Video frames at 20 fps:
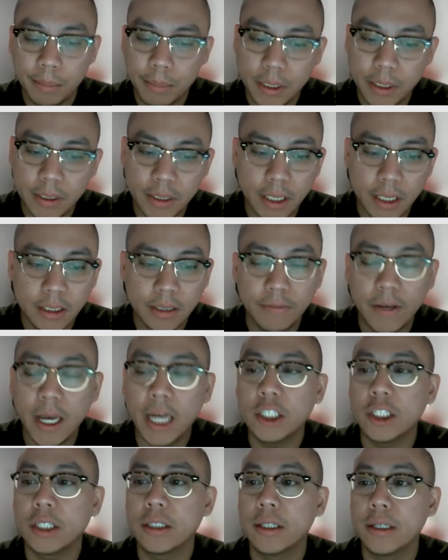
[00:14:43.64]
Possessive
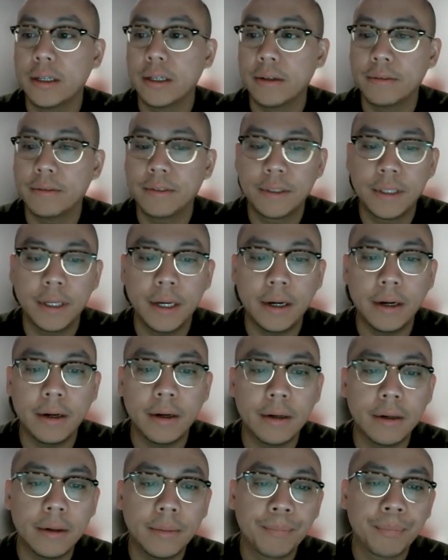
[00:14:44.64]
adjectives
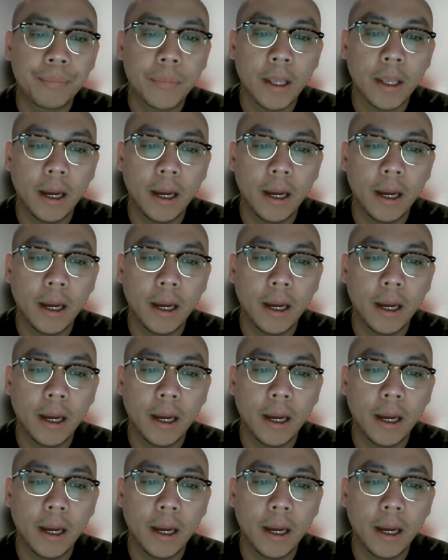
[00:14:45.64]
here.